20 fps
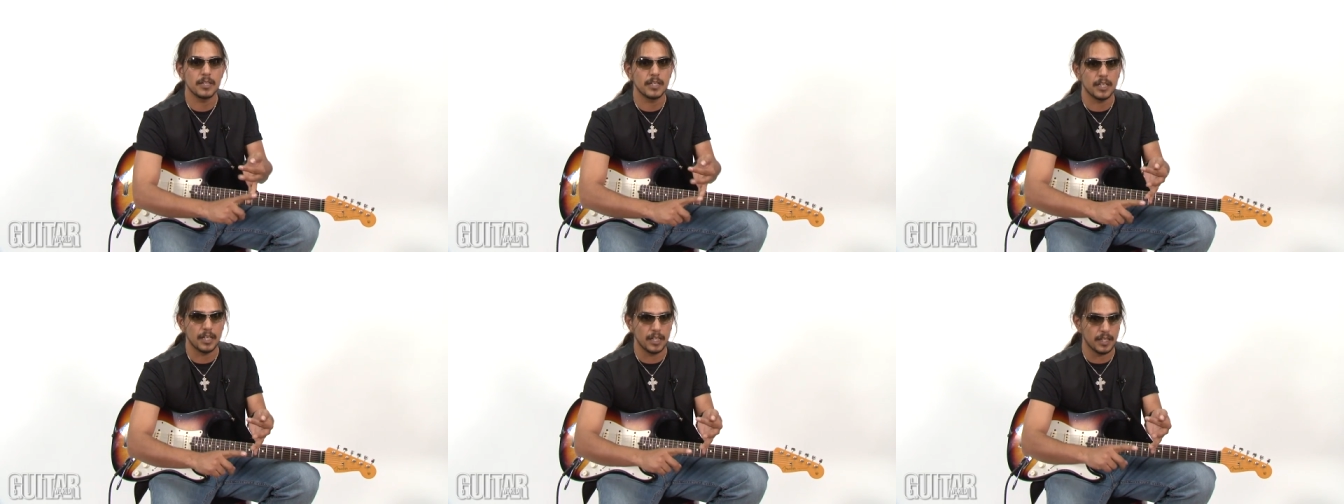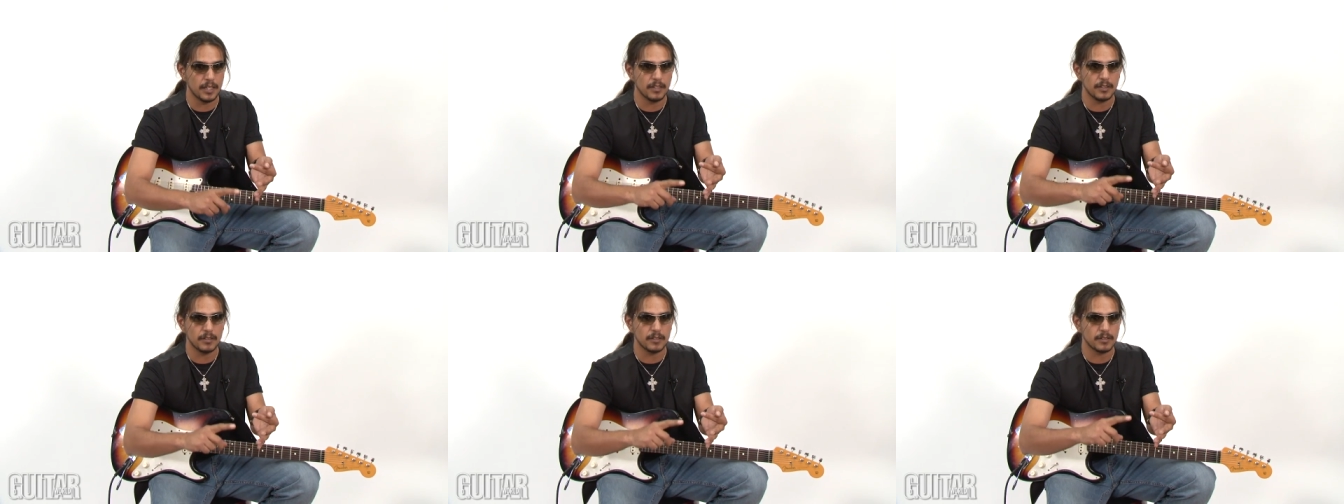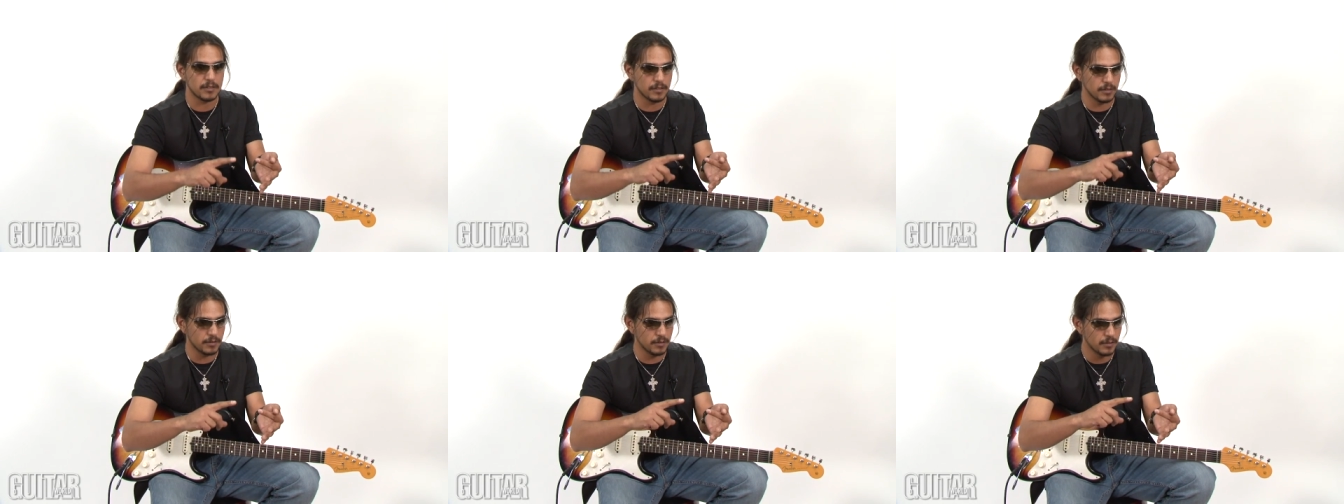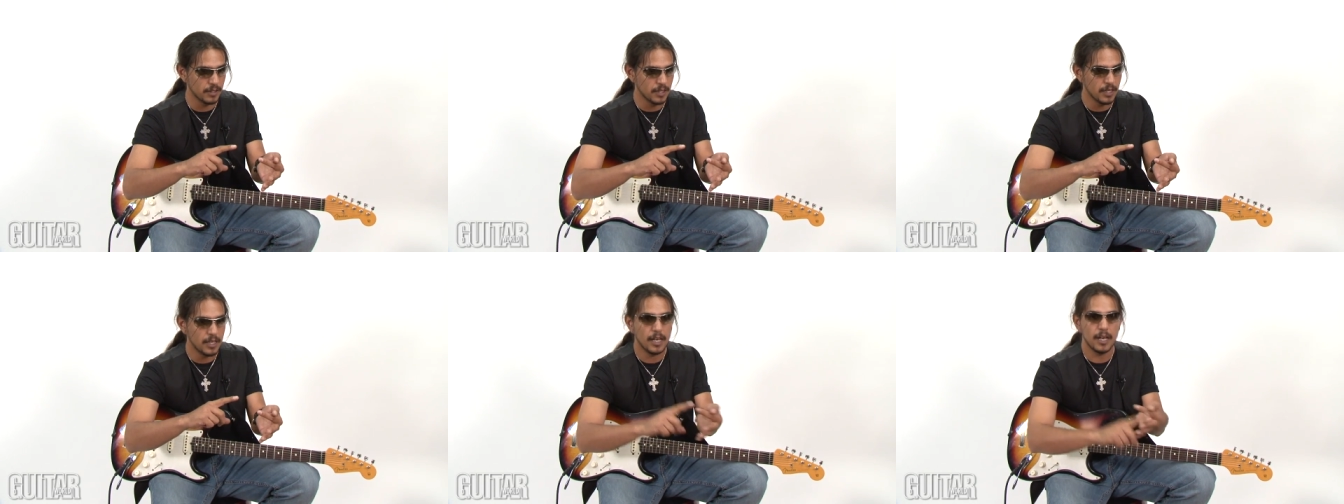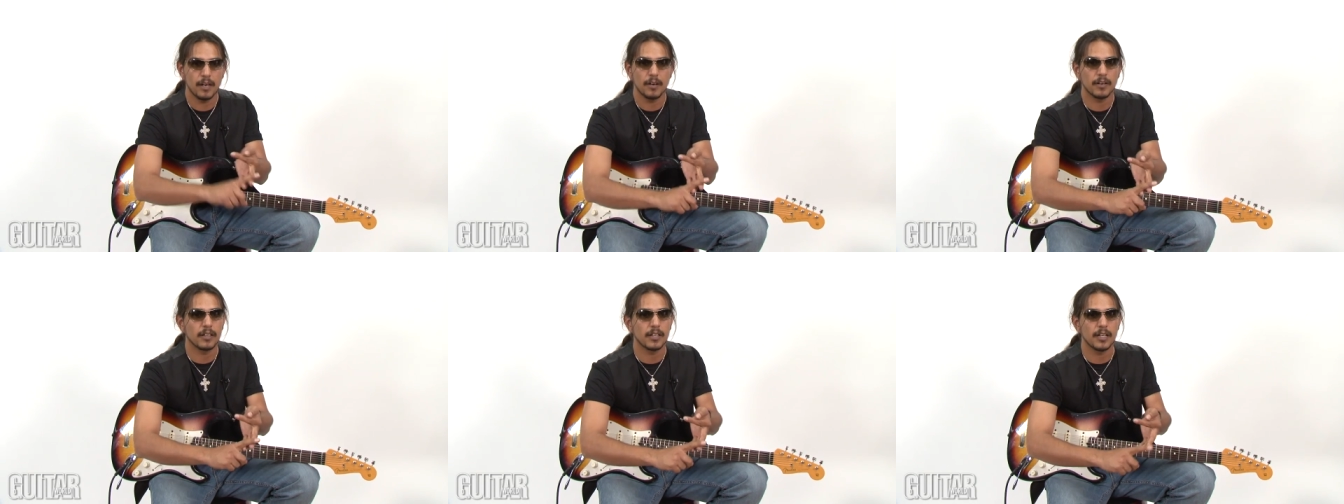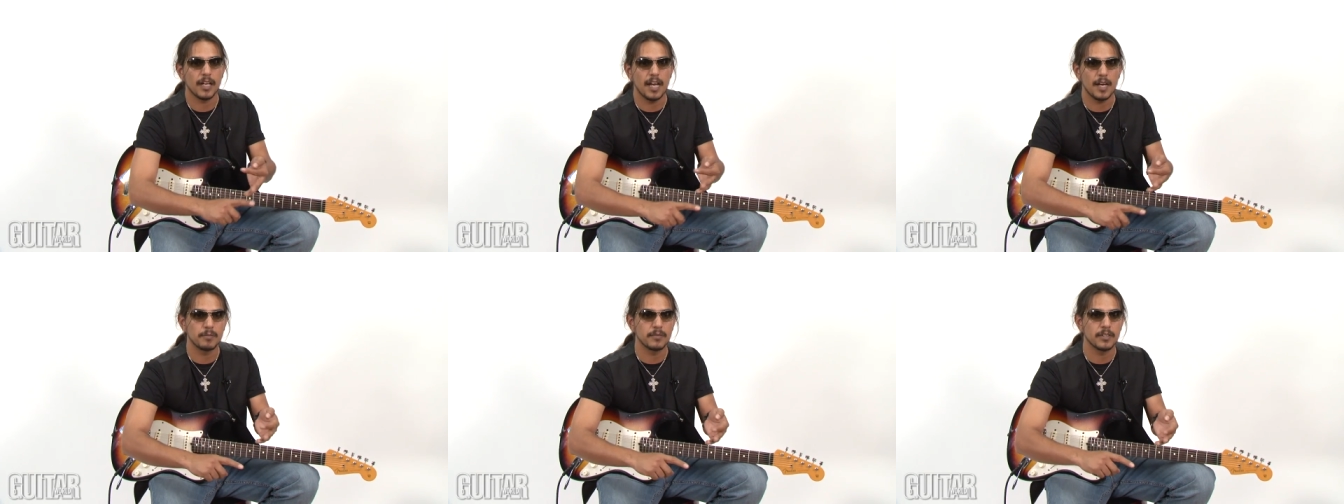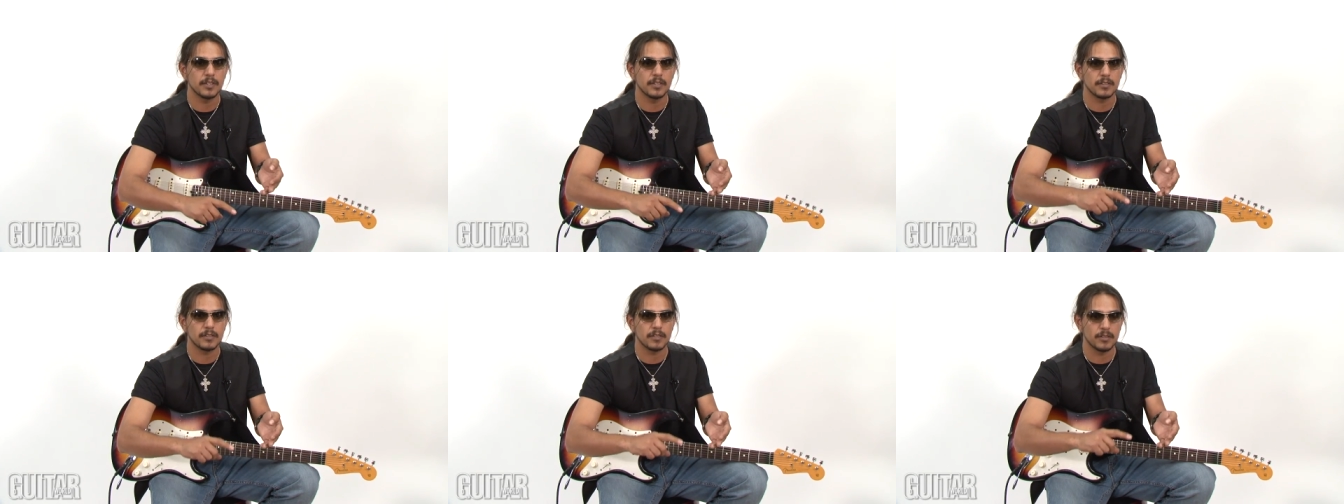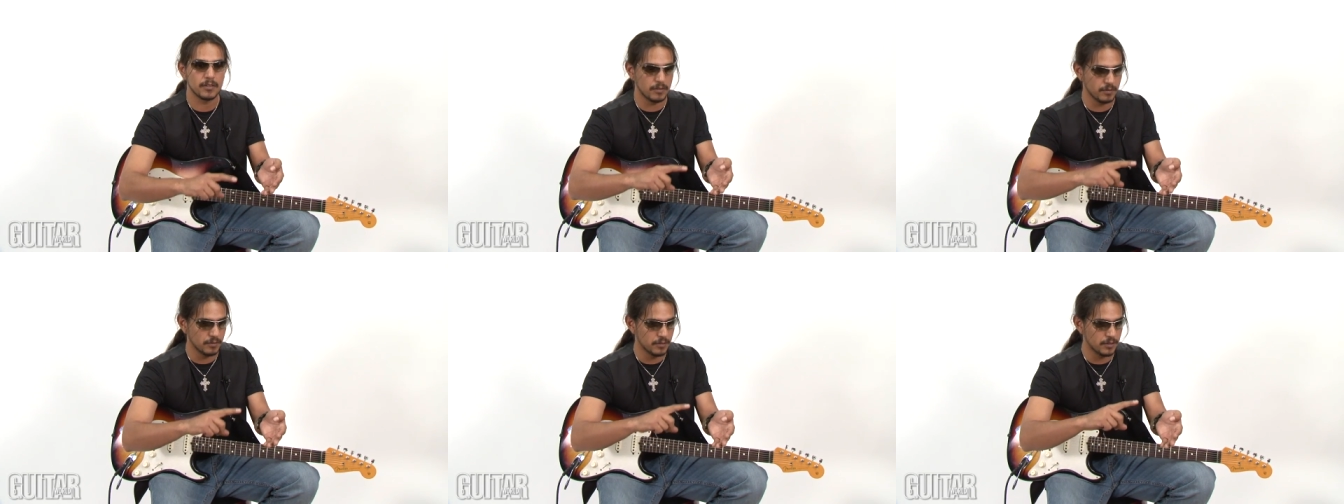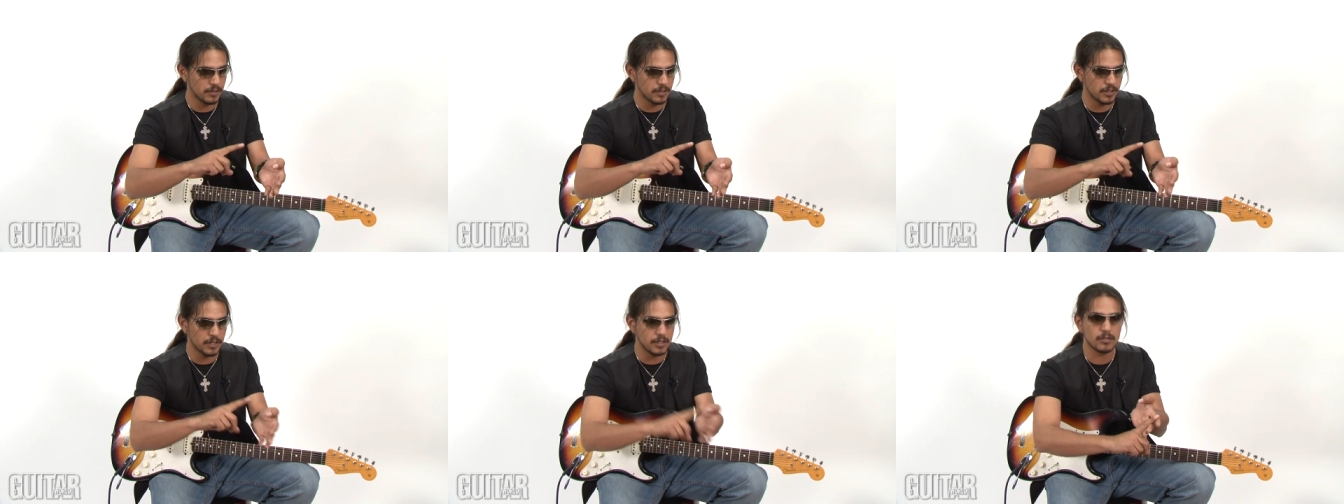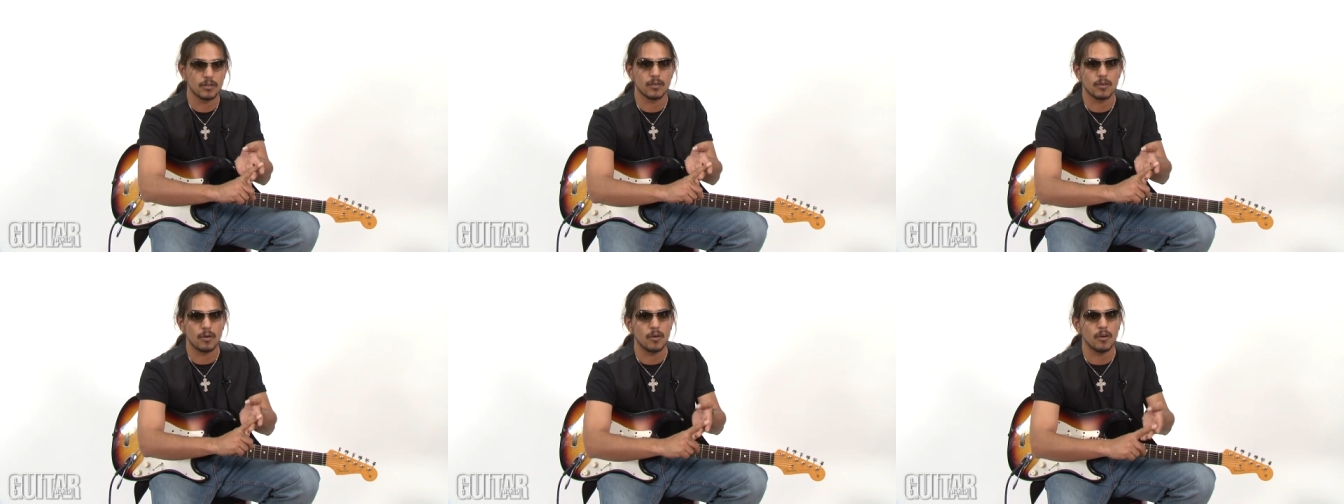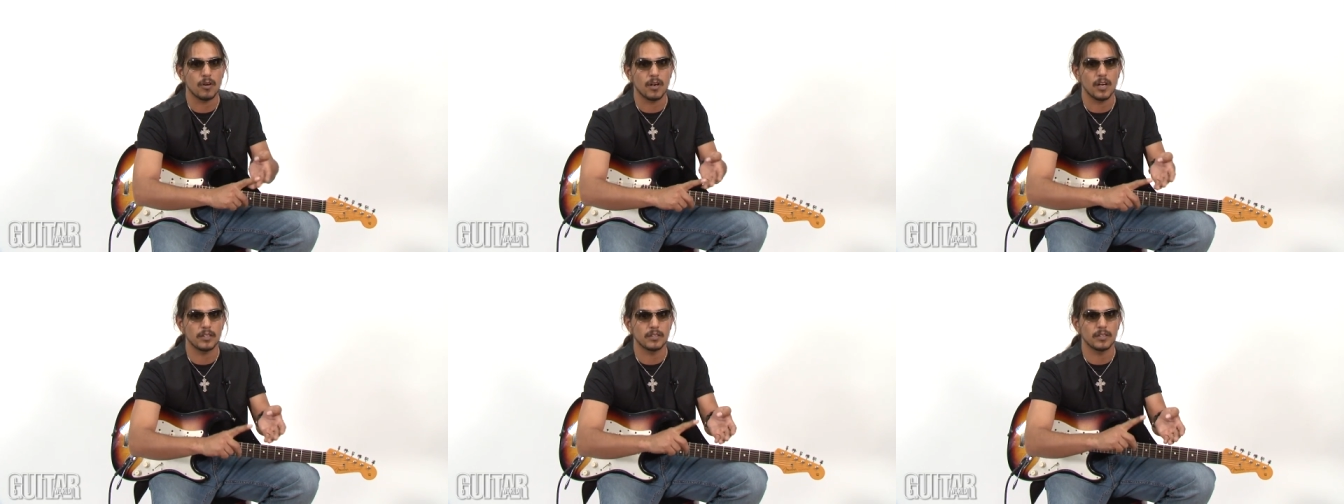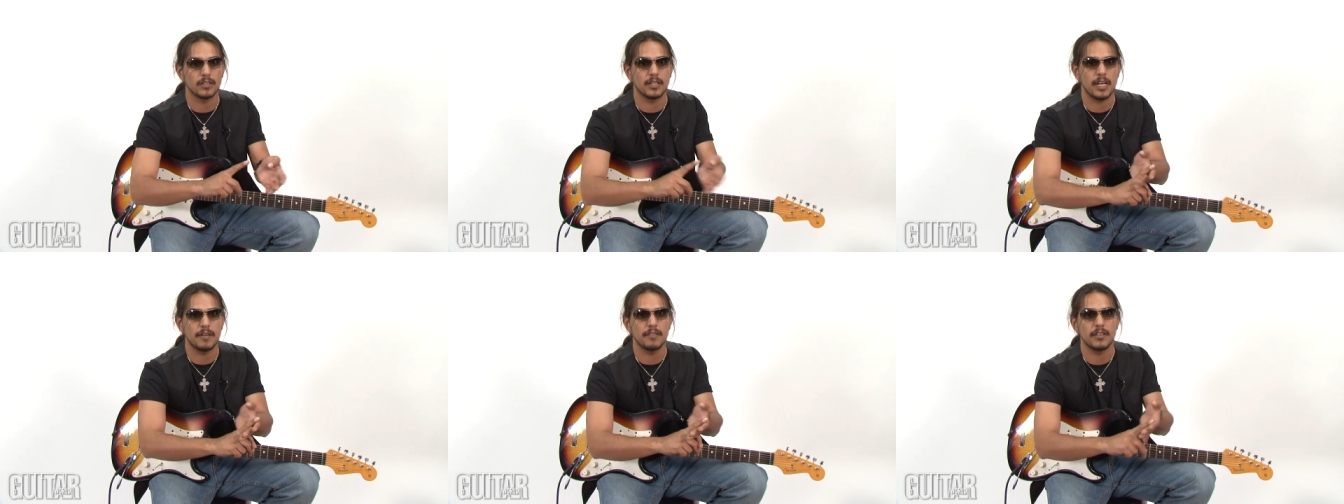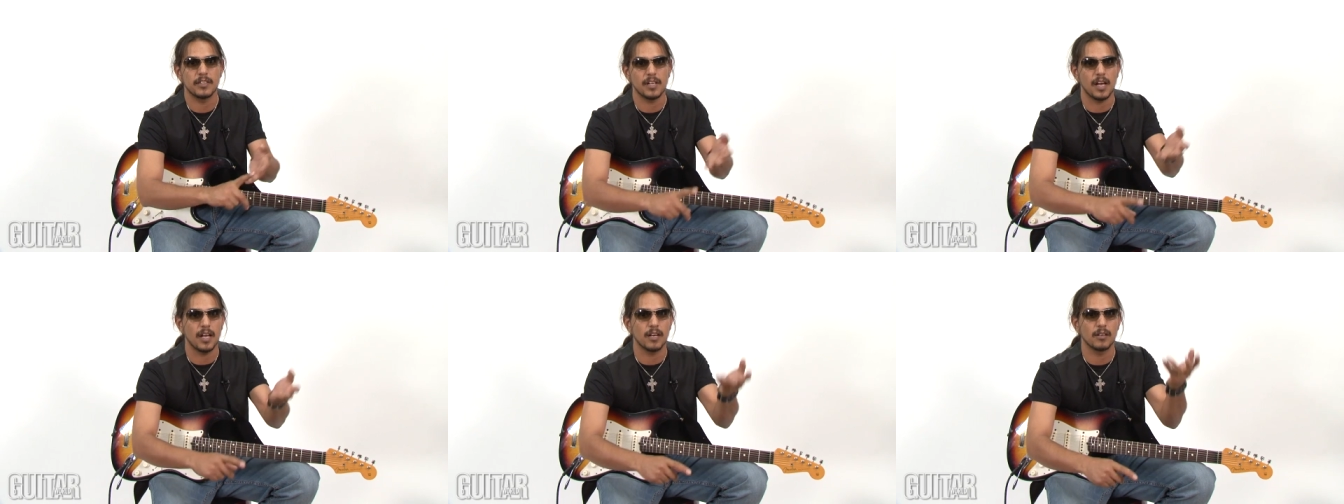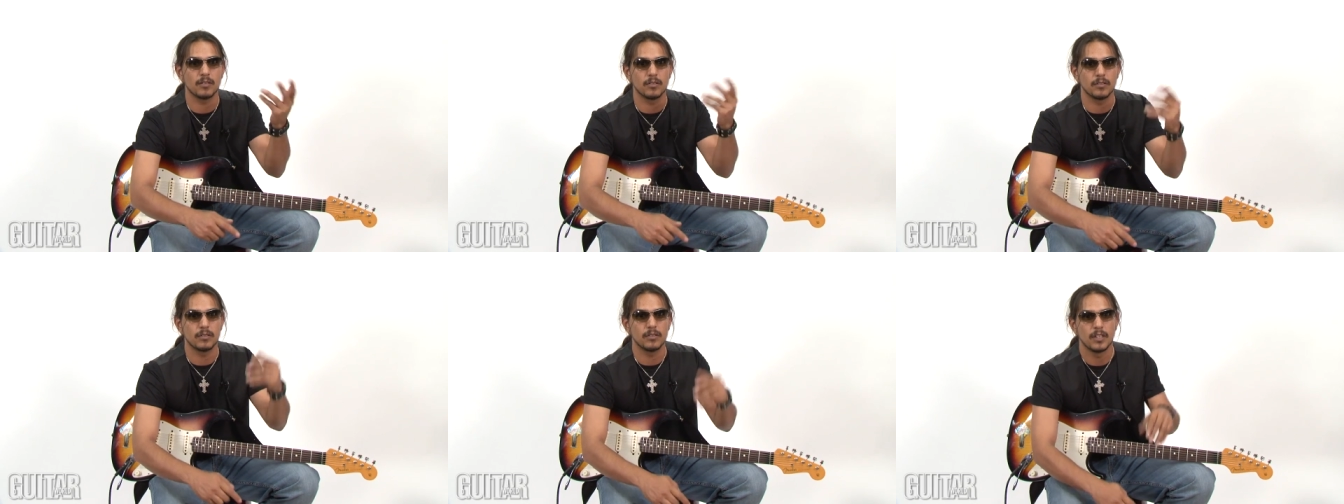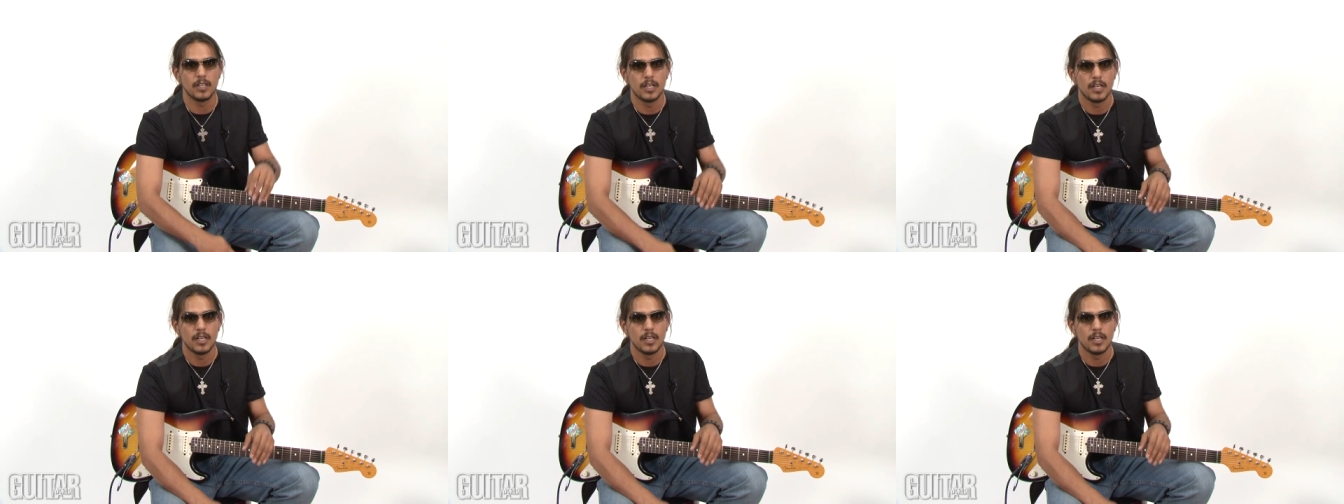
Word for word: King's to Eric Clapton's to Cesar Rosas to Dave Hidalgo,